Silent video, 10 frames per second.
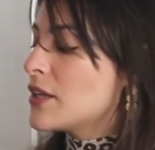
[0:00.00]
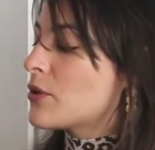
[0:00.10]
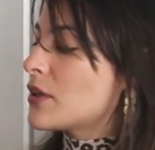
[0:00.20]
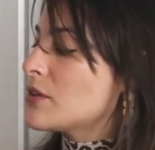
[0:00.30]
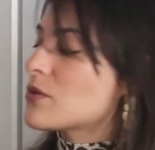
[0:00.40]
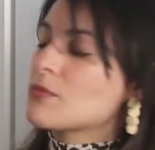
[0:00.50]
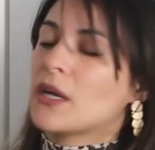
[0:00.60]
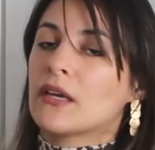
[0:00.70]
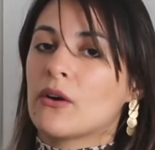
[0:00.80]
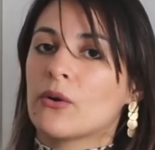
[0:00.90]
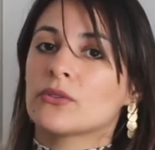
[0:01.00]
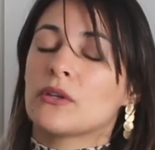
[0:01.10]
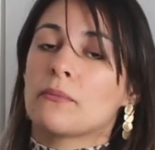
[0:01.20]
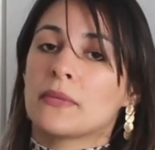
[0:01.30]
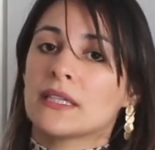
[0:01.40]
You can use my code
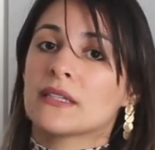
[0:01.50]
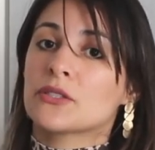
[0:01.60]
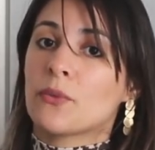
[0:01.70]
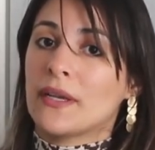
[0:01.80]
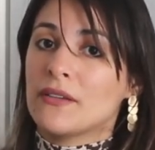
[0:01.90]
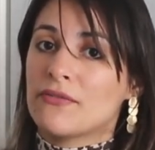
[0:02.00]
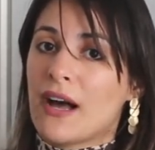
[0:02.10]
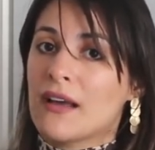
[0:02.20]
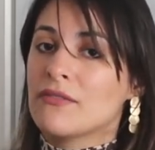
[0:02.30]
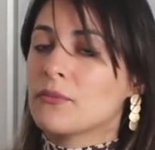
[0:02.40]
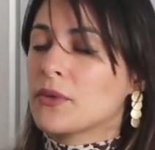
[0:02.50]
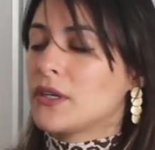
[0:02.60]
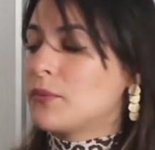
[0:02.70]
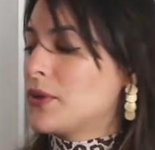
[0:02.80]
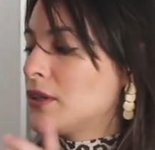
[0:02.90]
Mila25, I'm
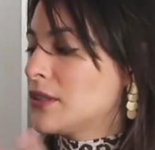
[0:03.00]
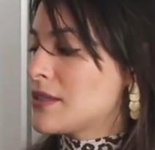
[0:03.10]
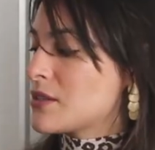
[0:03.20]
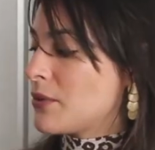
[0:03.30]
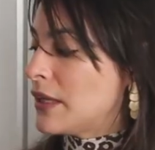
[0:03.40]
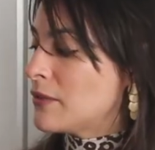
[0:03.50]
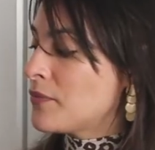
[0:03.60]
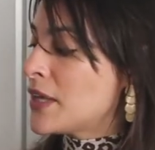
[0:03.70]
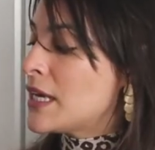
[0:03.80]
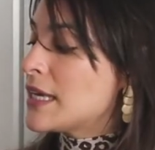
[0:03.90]
gonna put on the screen.